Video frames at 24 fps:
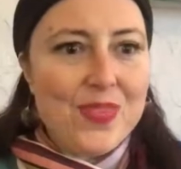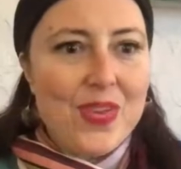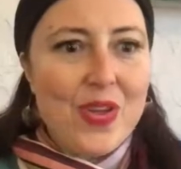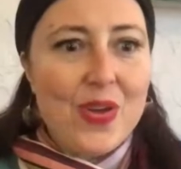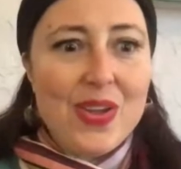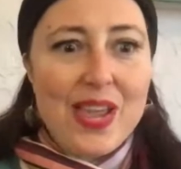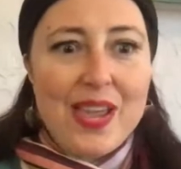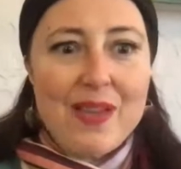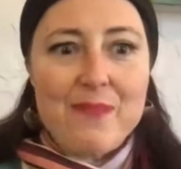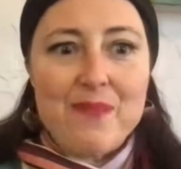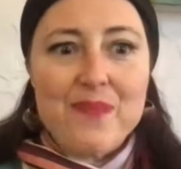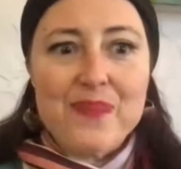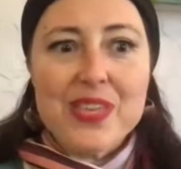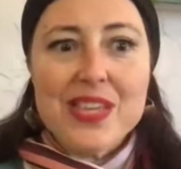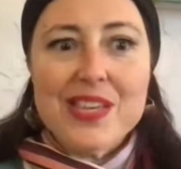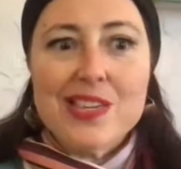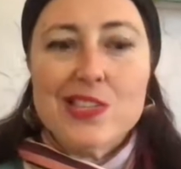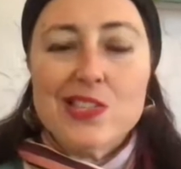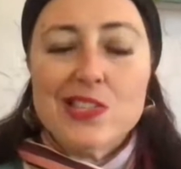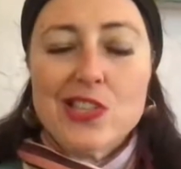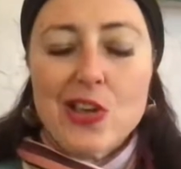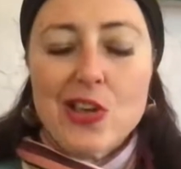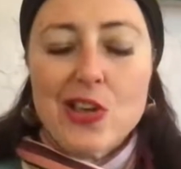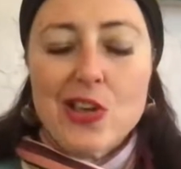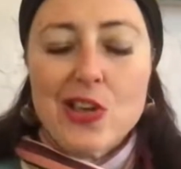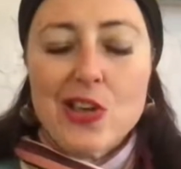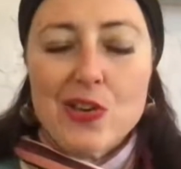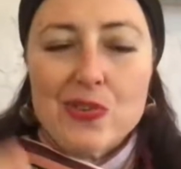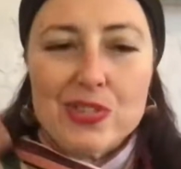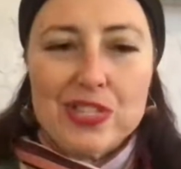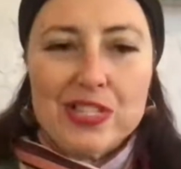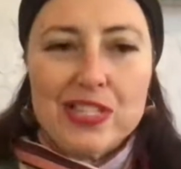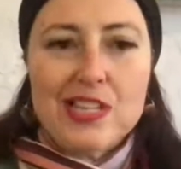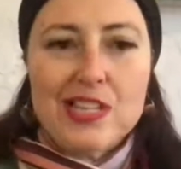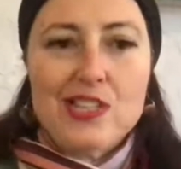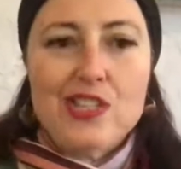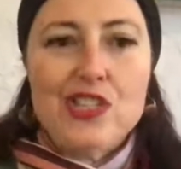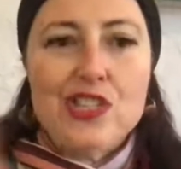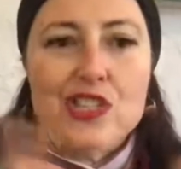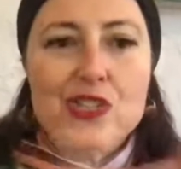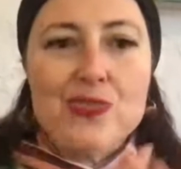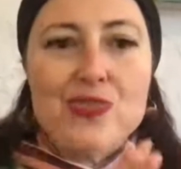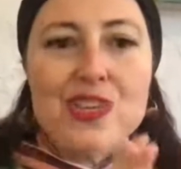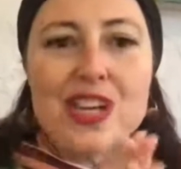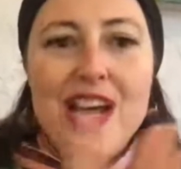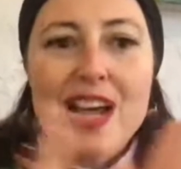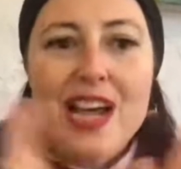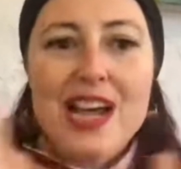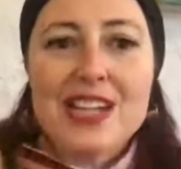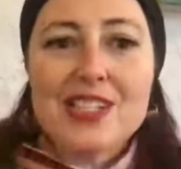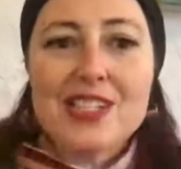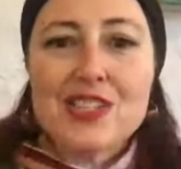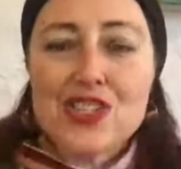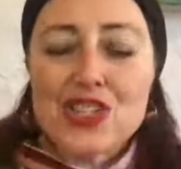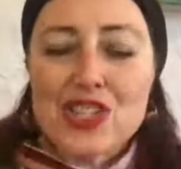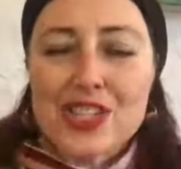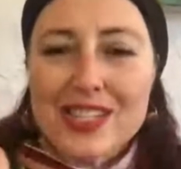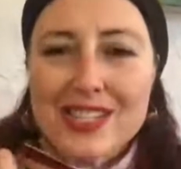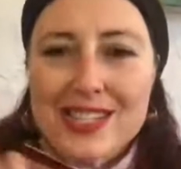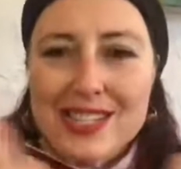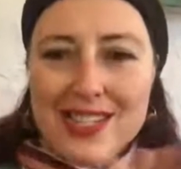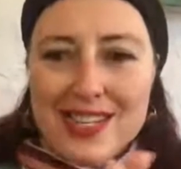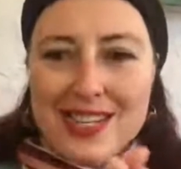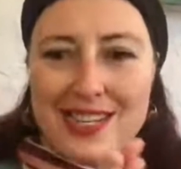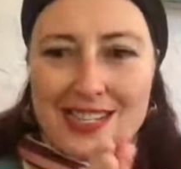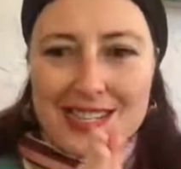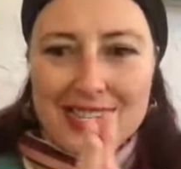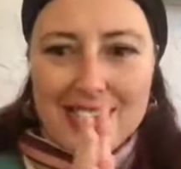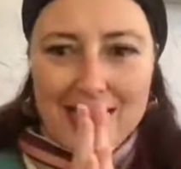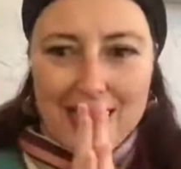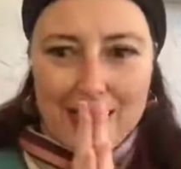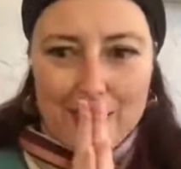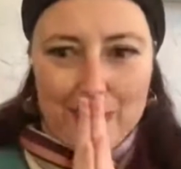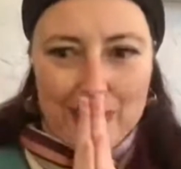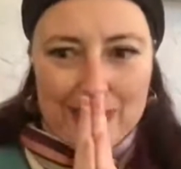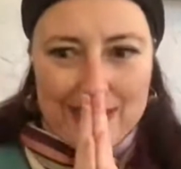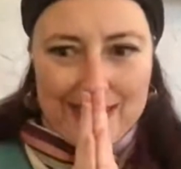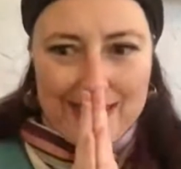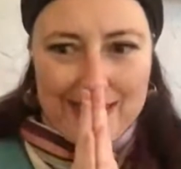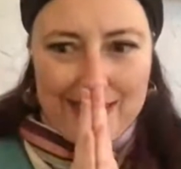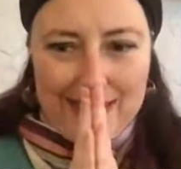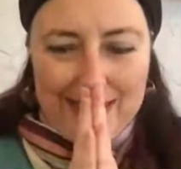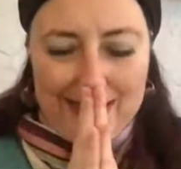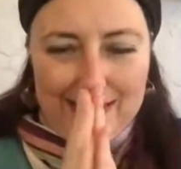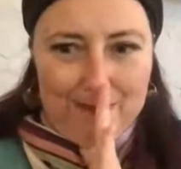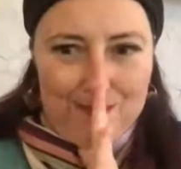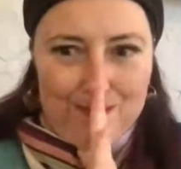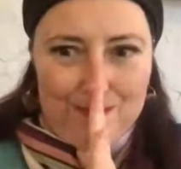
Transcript: Okay. So, stage two conscious incompetence.